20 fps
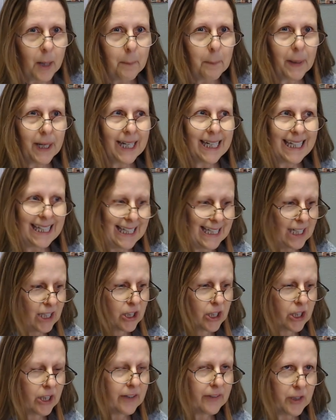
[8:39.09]
But
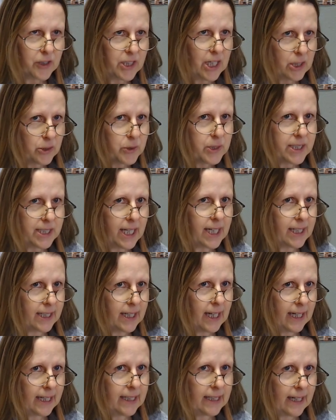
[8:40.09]
here, there's actually day and
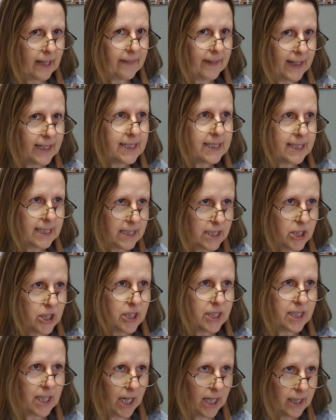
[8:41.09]
night, and they can see
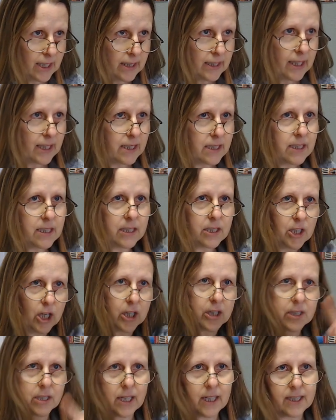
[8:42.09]
sun and they can see
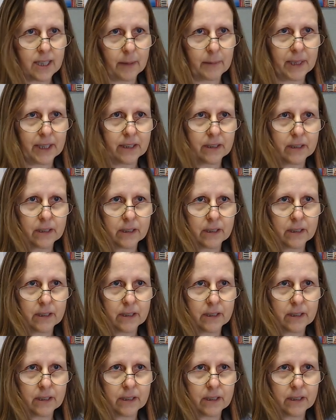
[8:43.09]
stars. Yeah, Dominic.